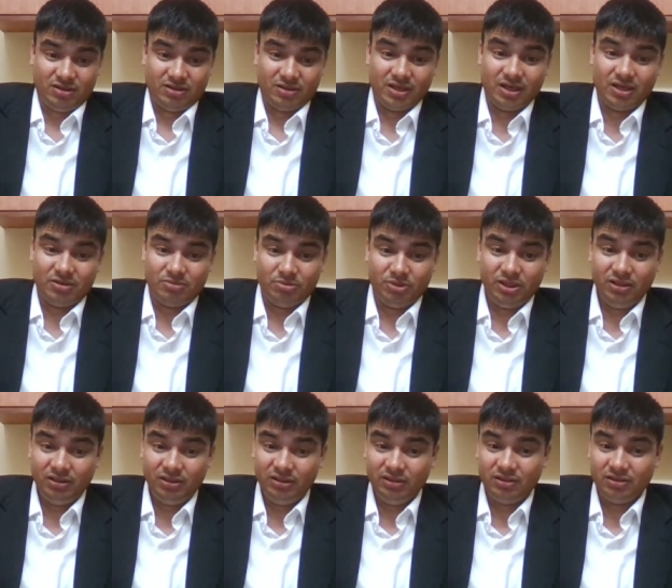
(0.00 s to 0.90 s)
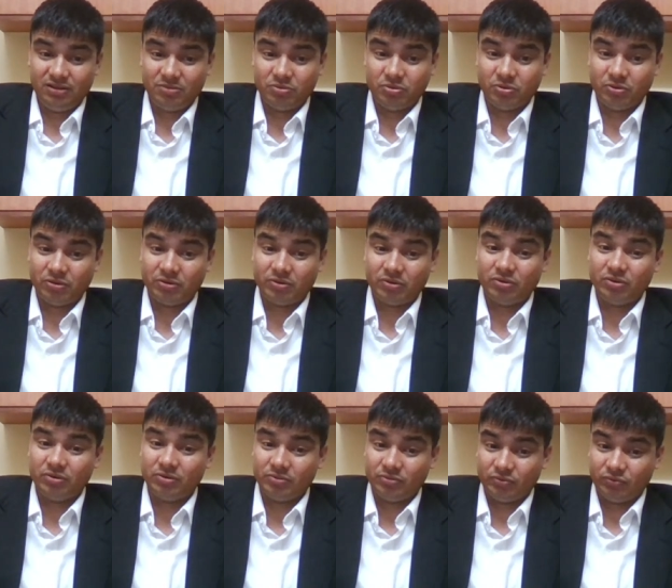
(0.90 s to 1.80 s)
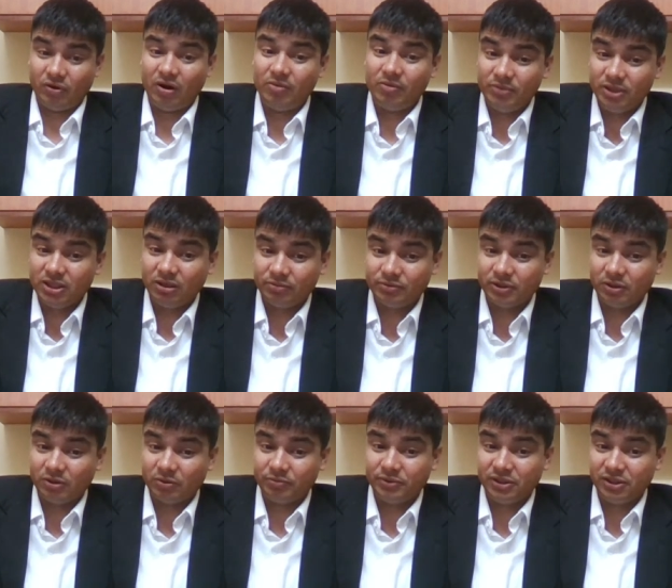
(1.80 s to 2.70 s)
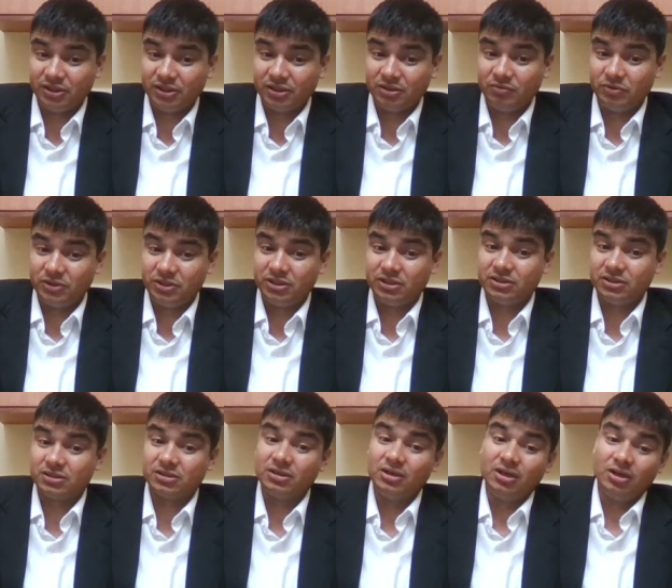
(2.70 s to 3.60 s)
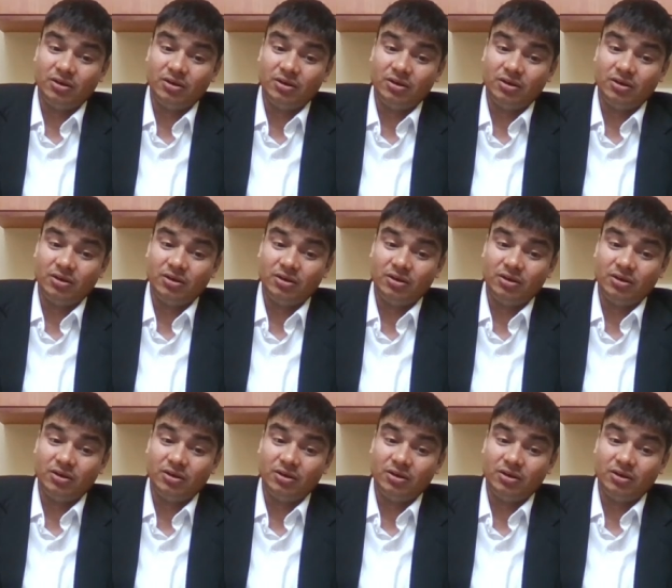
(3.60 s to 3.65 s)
That means for forming of the opinion, which is